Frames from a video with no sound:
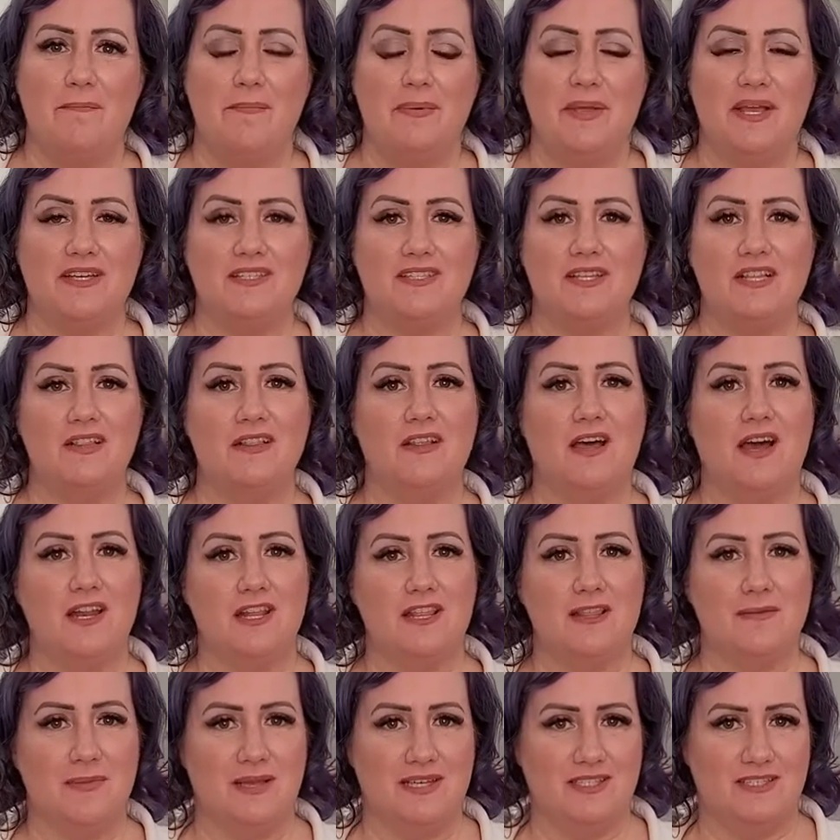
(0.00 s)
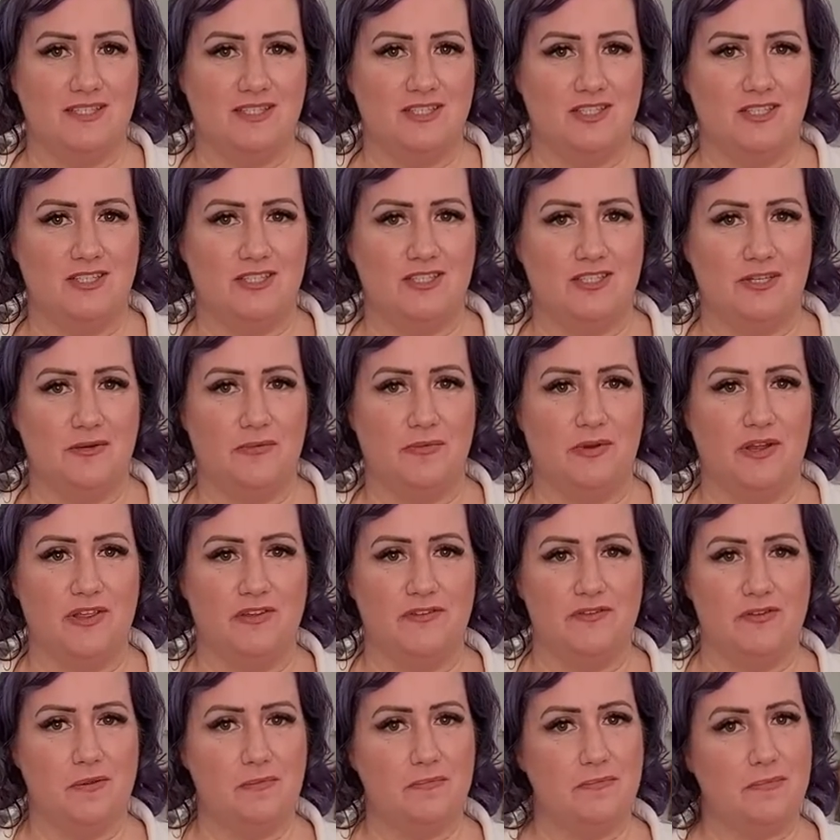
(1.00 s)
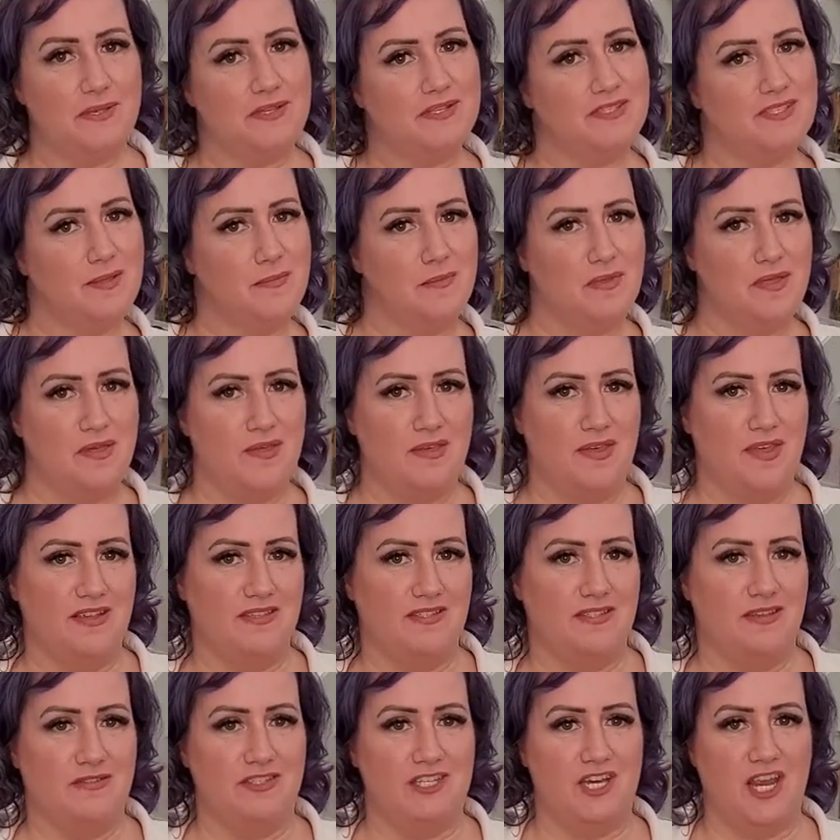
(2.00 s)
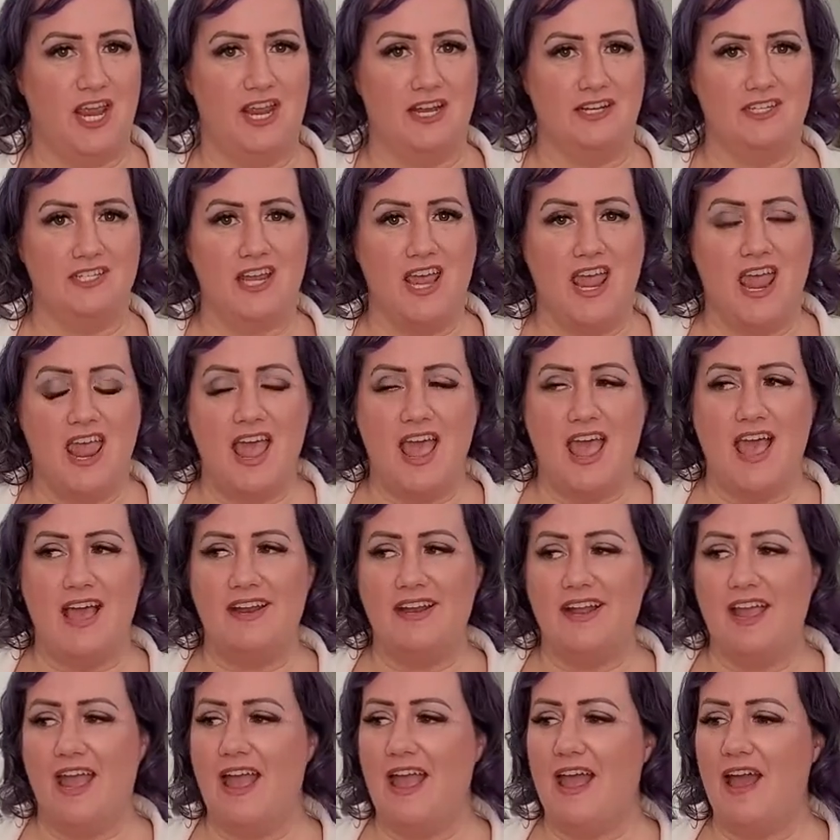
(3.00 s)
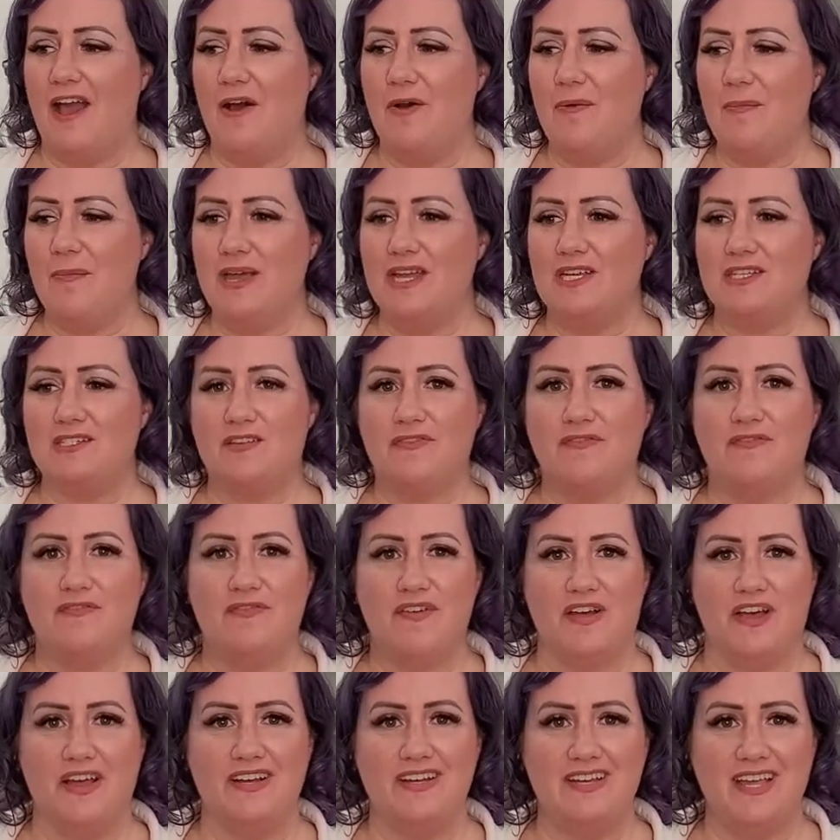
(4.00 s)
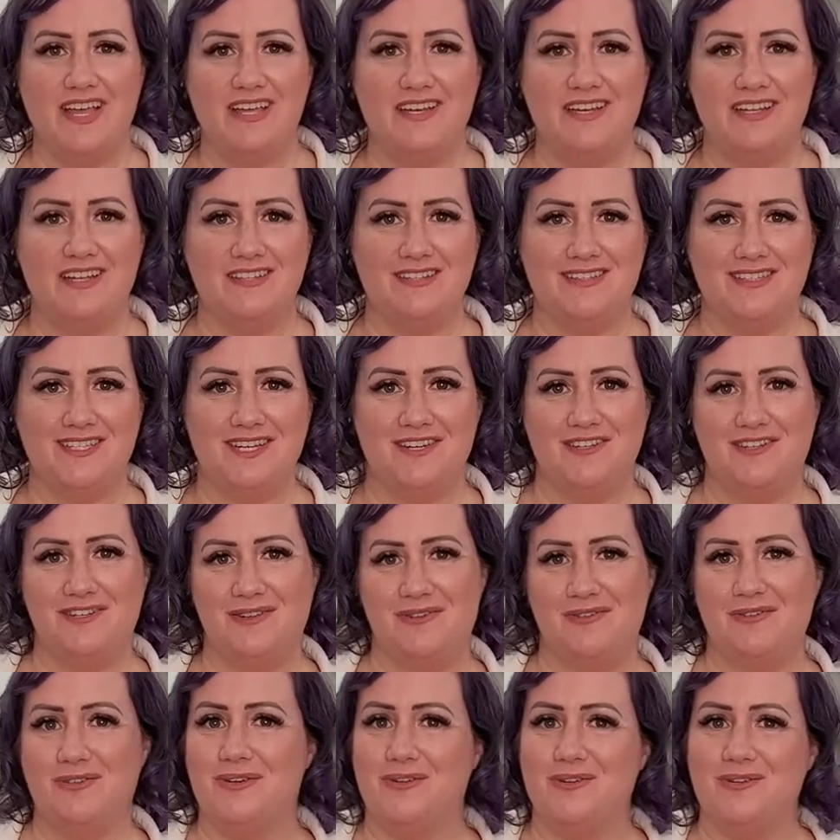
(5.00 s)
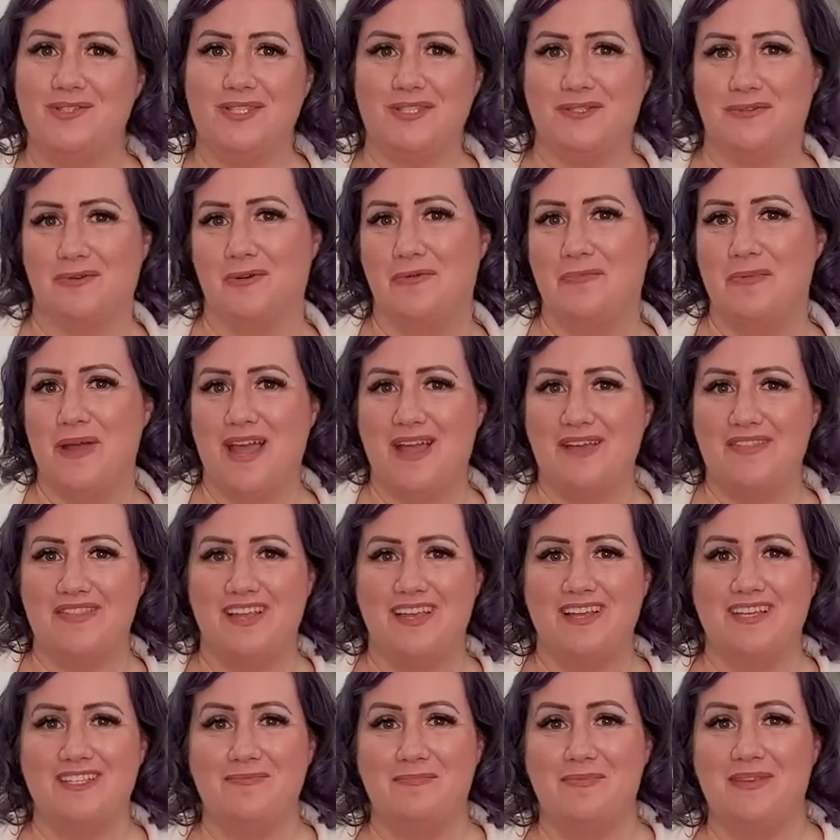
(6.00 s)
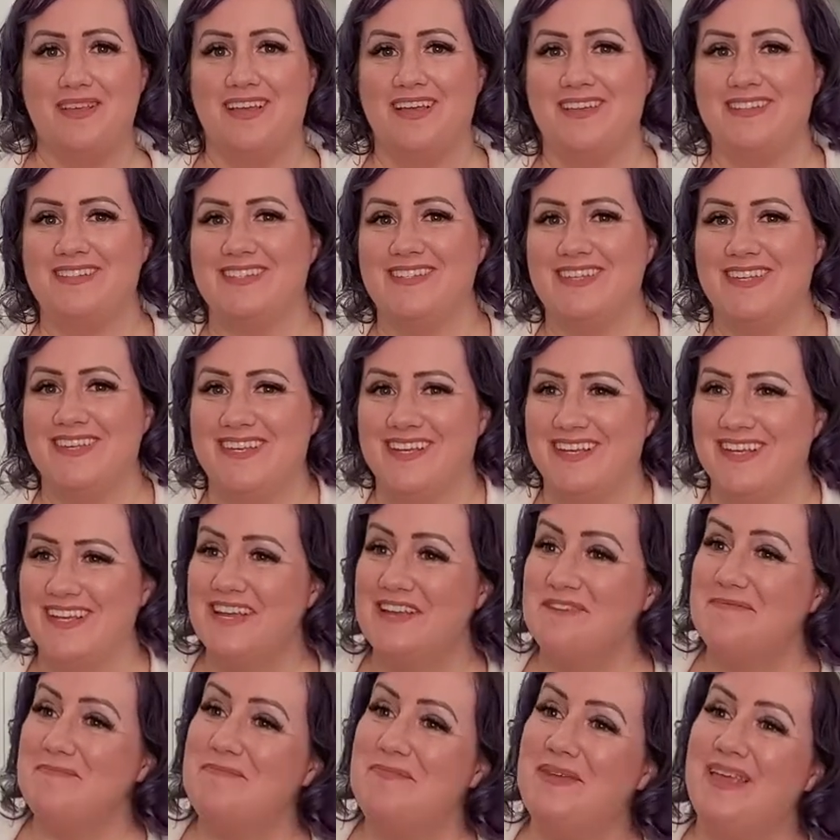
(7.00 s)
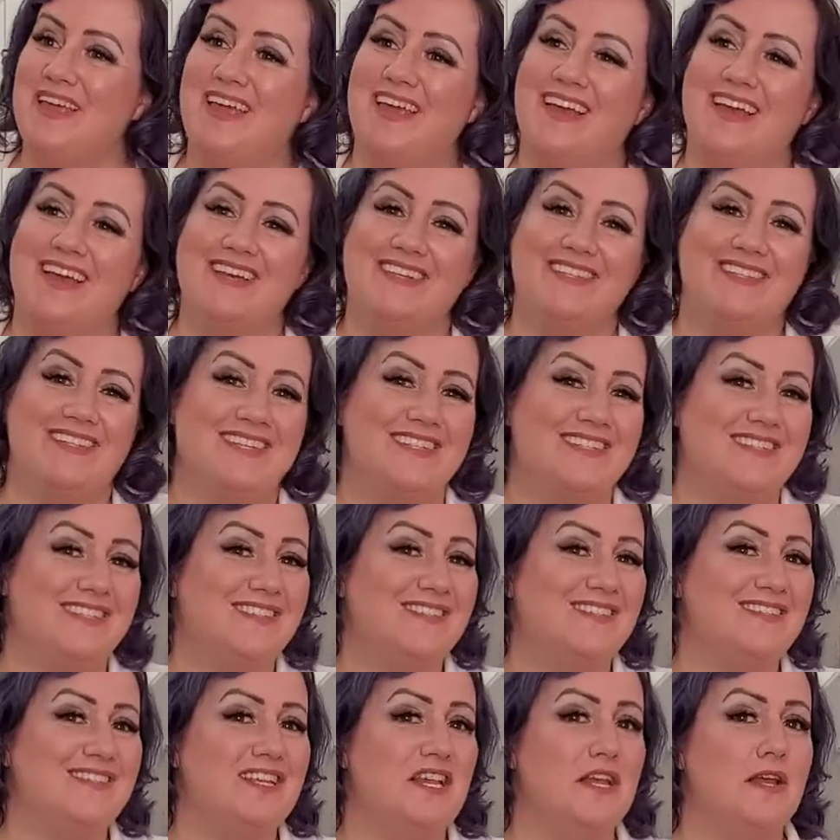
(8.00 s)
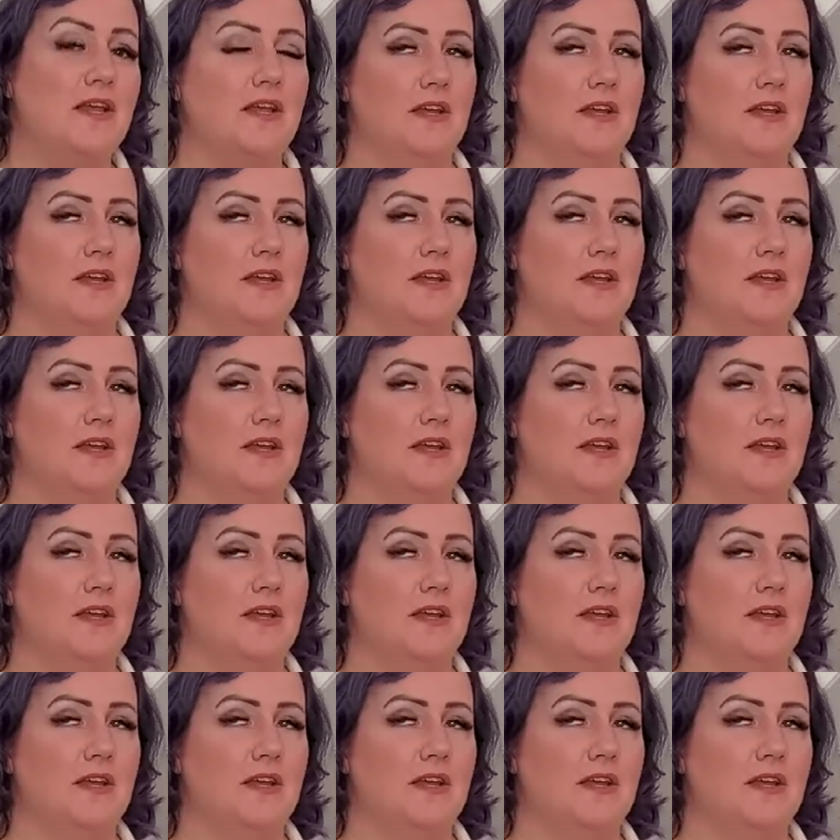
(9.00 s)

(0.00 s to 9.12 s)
because a lot of the message is still relevant, but some of the things have changed. And how much fun it is to do those throwback things because it's,